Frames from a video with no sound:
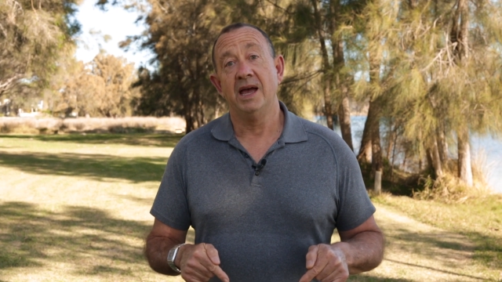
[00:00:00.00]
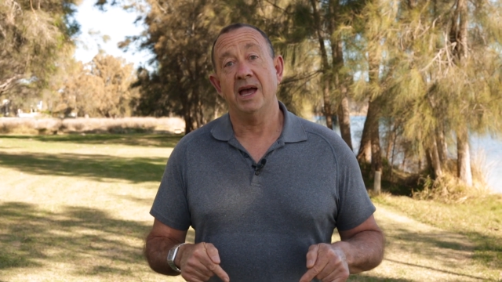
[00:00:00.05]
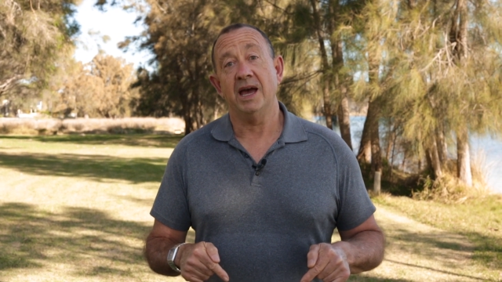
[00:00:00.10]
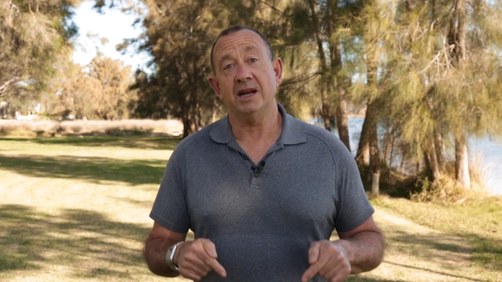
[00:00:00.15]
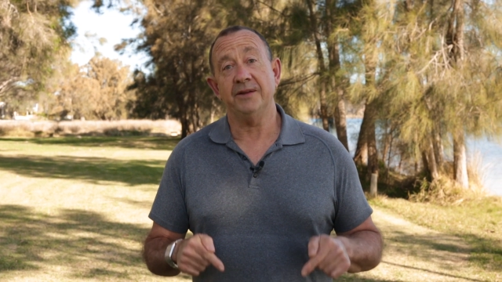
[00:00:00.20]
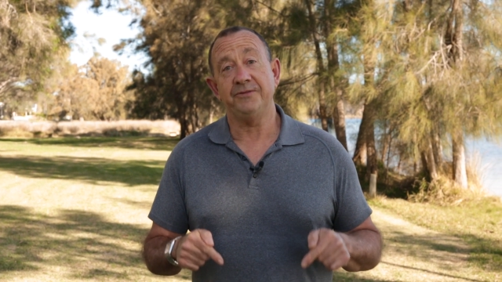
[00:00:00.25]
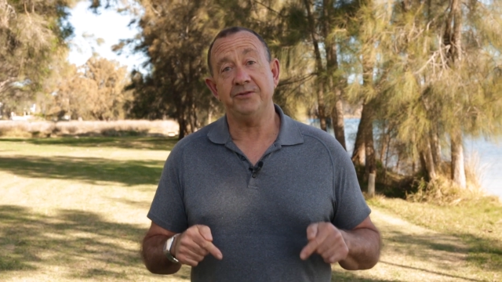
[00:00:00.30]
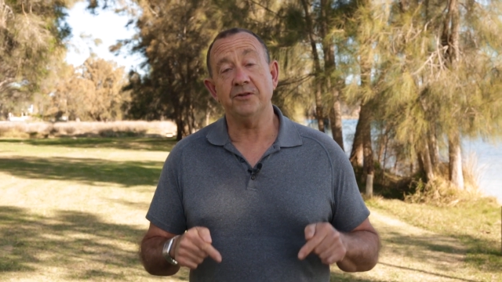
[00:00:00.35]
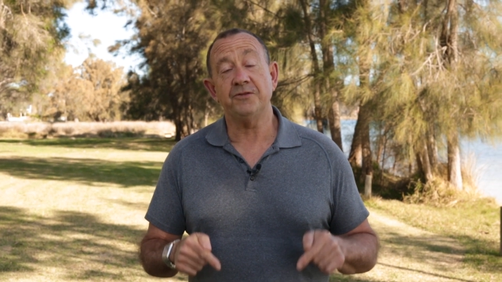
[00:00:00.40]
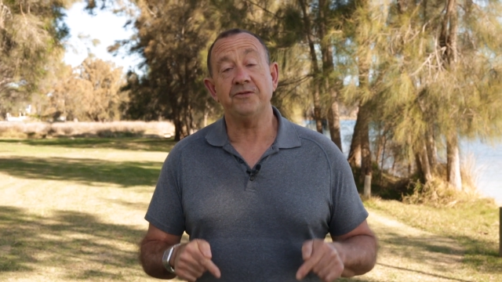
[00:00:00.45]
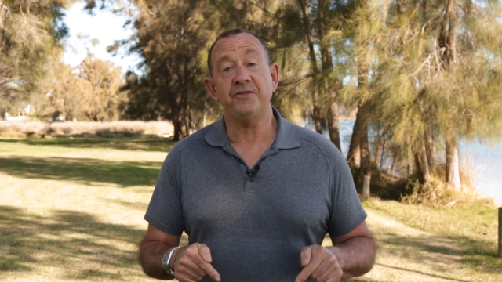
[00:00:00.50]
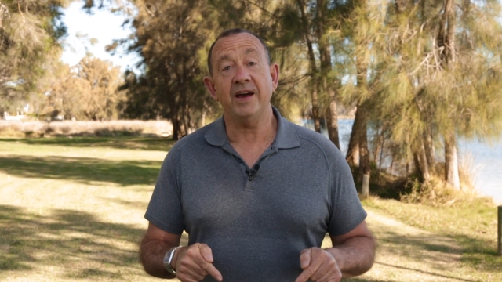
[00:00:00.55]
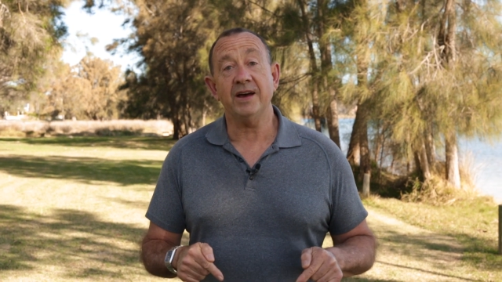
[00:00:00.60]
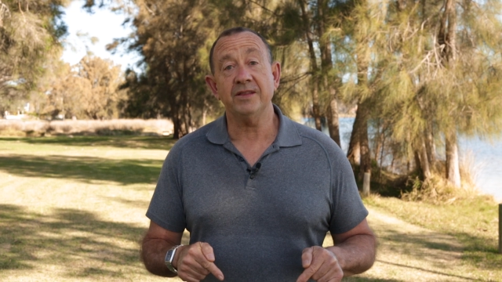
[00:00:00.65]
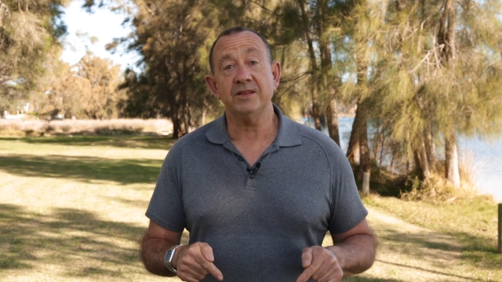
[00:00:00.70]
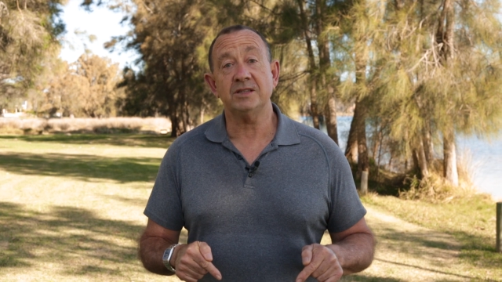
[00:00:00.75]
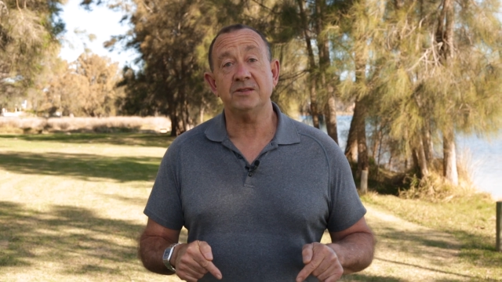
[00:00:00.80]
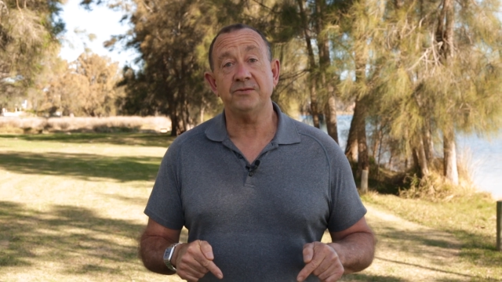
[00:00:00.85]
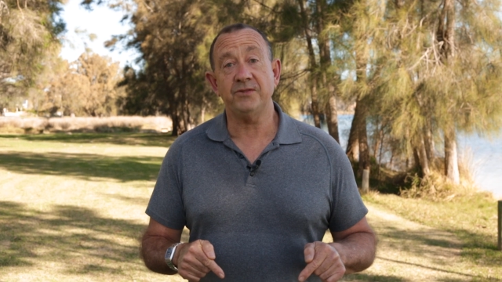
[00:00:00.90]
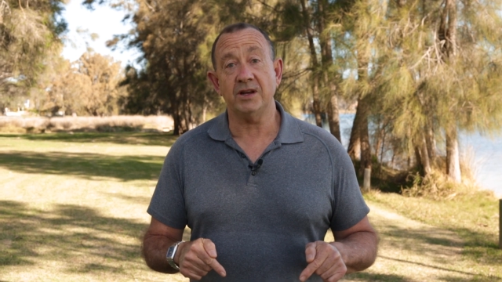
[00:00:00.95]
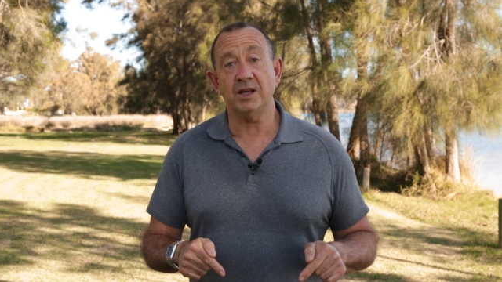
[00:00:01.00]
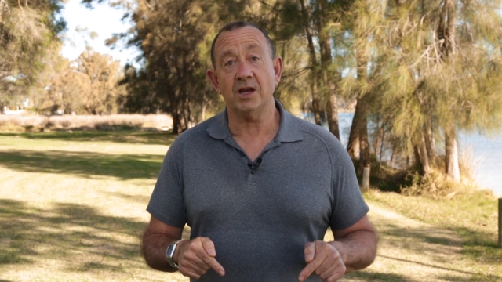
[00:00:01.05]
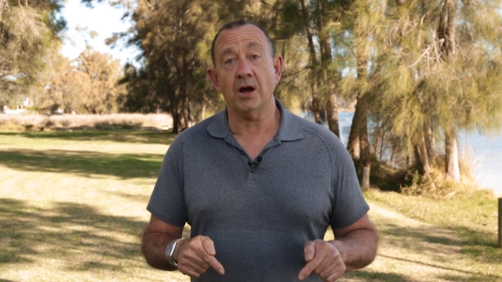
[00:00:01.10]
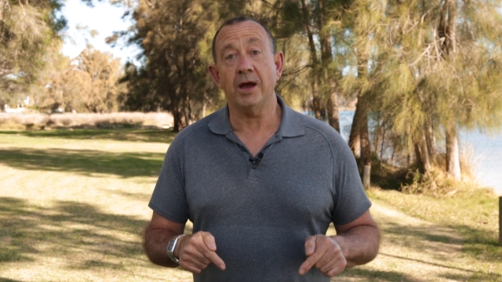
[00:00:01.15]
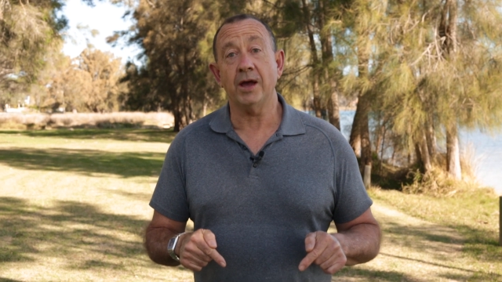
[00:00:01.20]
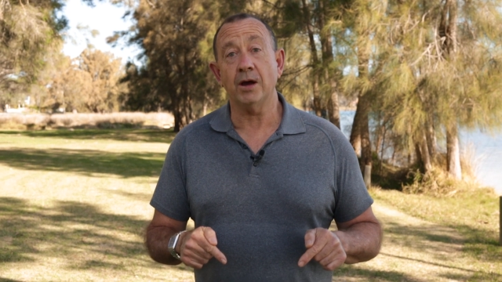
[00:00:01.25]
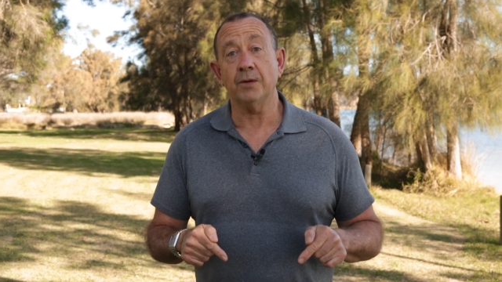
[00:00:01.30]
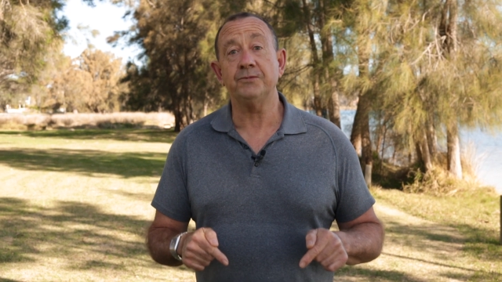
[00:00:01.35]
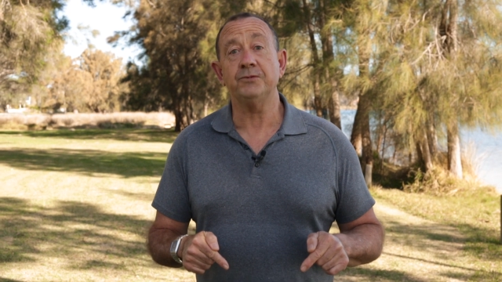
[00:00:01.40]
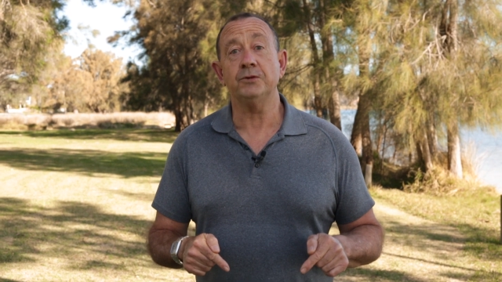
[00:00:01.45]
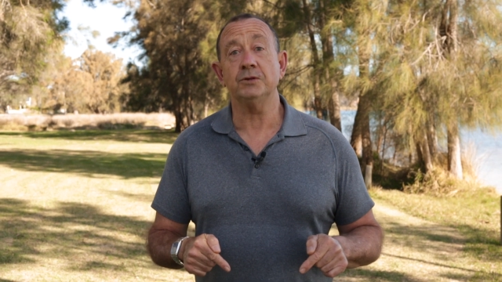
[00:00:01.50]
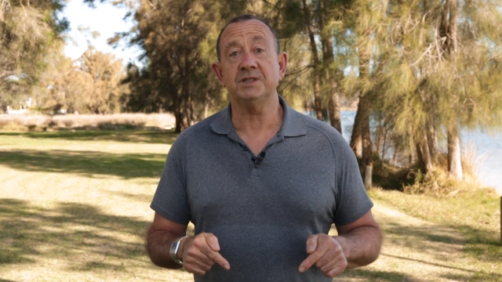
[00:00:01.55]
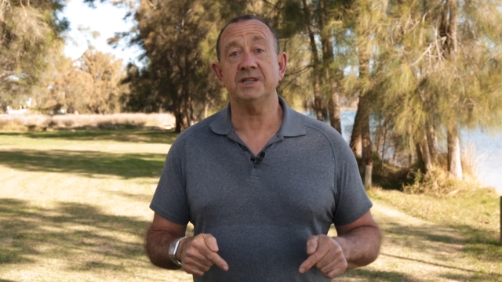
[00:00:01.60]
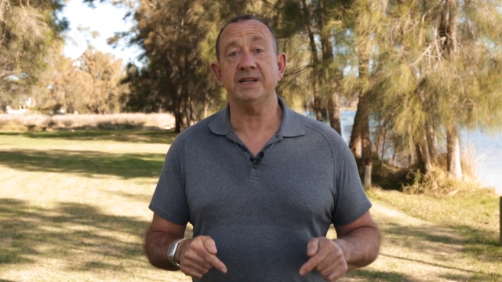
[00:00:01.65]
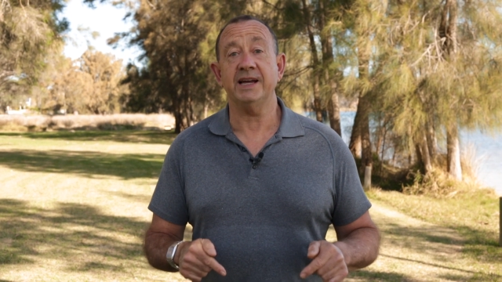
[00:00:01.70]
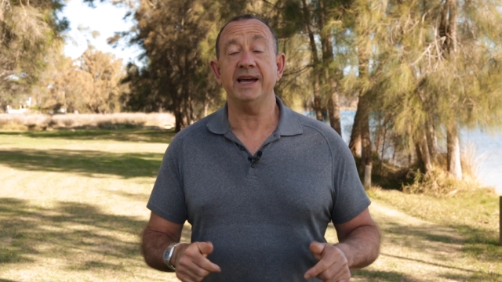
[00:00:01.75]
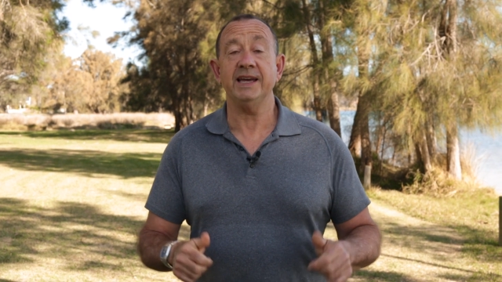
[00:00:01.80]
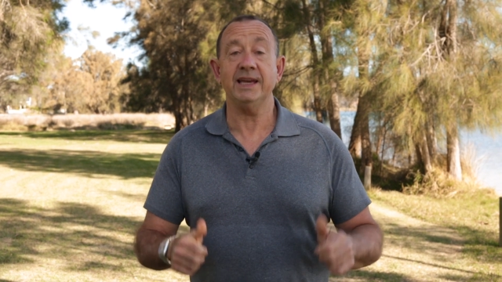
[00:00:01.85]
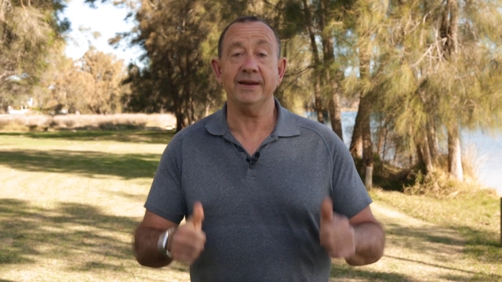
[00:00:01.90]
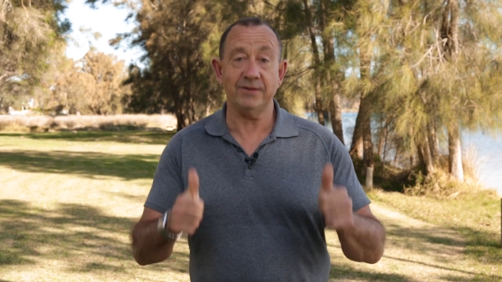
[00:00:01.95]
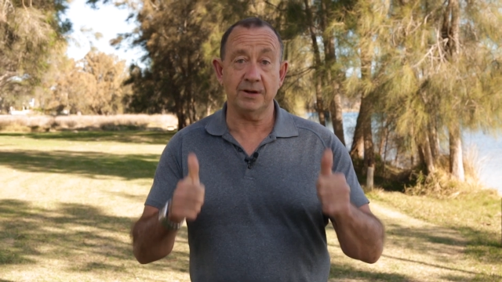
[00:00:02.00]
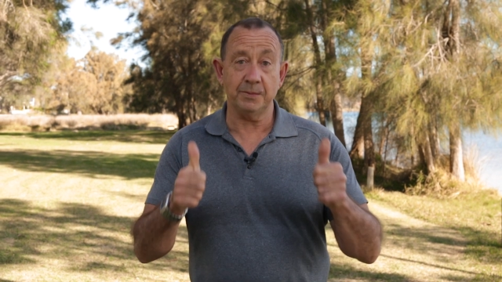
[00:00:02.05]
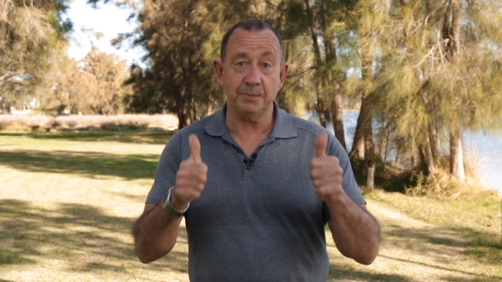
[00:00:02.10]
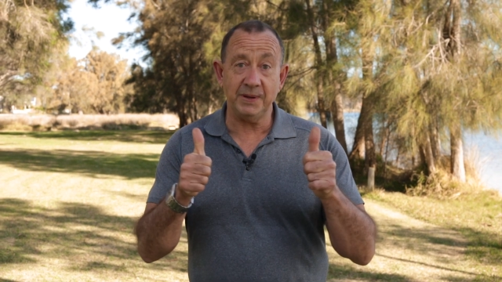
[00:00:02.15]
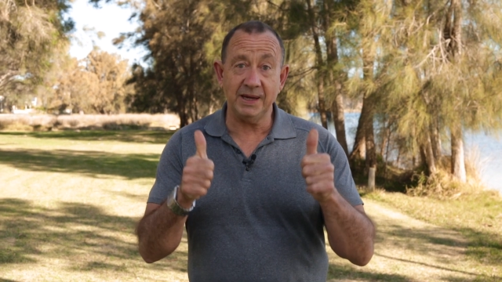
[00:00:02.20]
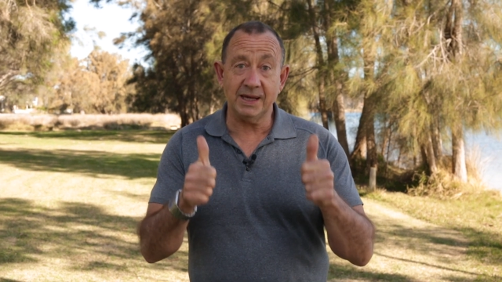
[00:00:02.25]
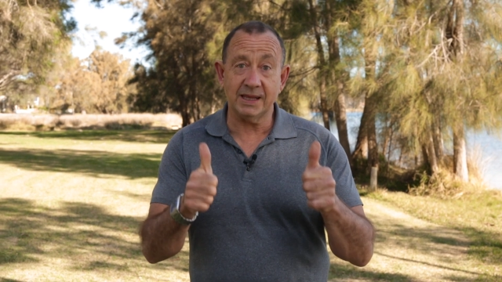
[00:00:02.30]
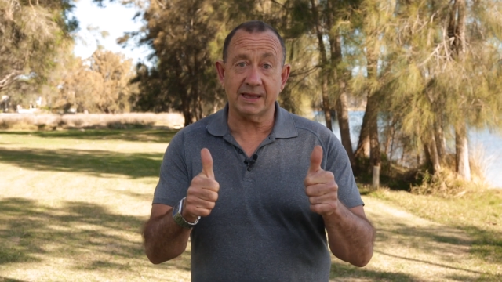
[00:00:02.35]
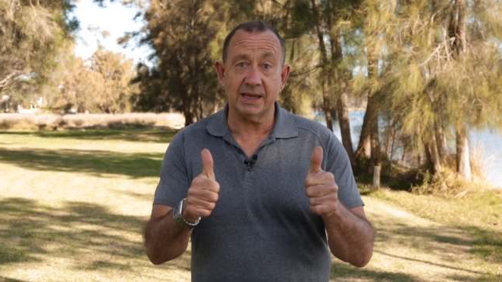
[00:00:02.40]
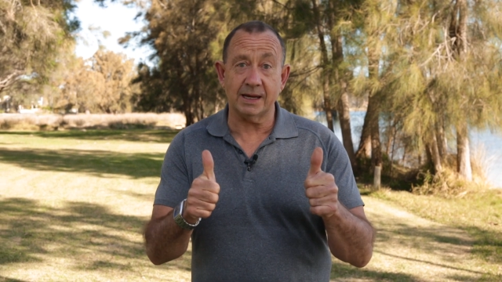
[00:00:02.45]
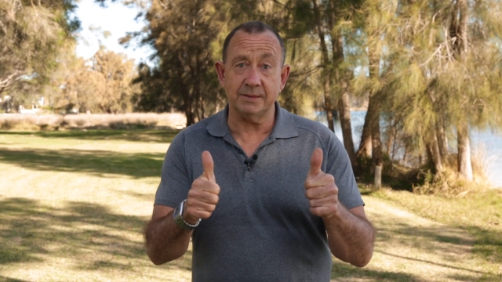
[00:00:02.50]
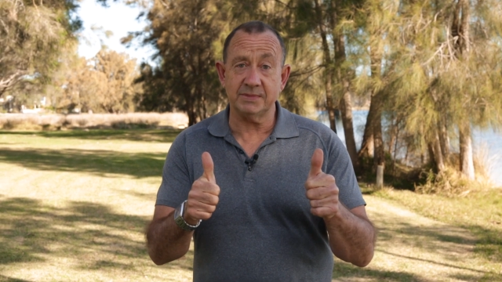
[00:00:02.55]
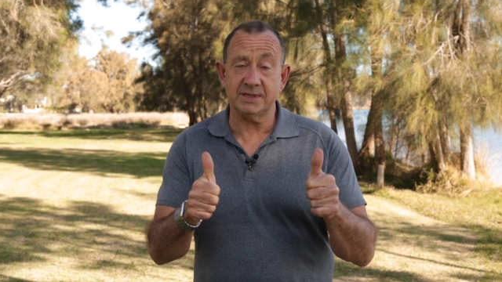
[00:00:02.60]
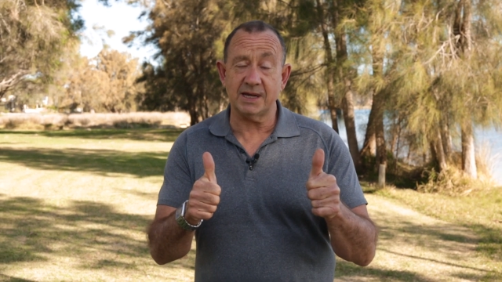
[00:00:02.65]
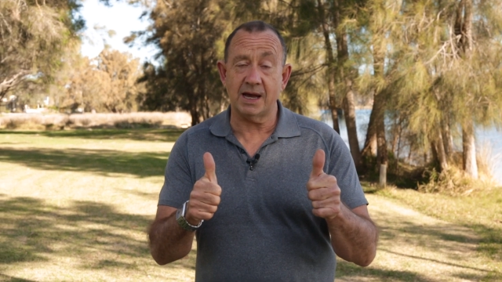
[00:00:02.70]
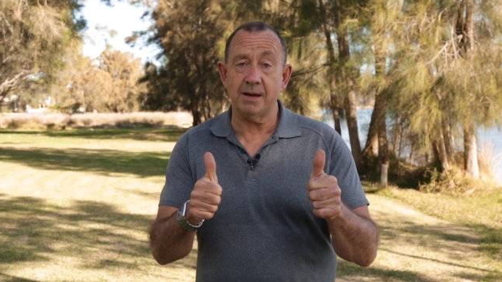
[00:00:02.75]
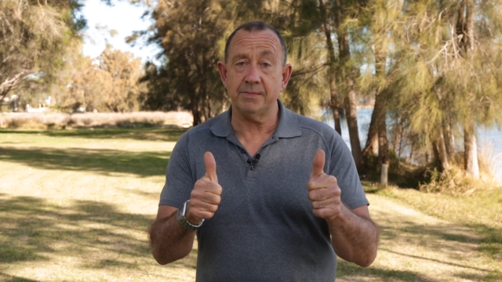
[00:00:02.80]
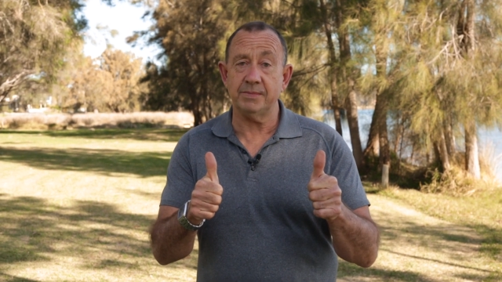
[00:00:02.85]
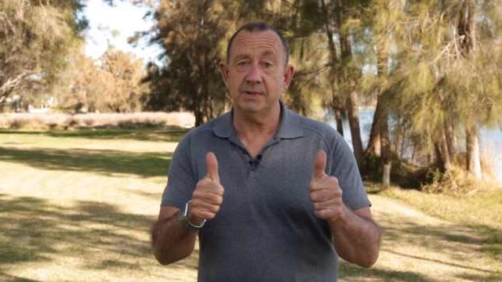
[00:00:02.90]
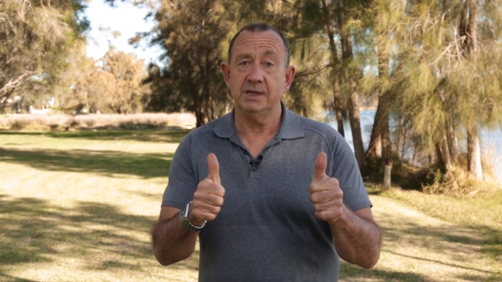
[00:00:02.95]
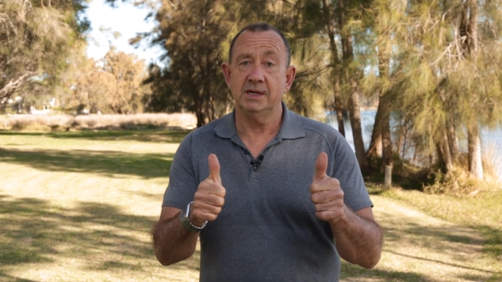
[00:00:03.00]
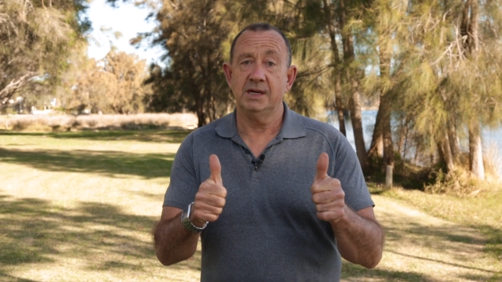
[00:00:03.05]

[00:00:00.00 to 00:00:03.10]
And if you found this video helpful today, give it a big thumbs up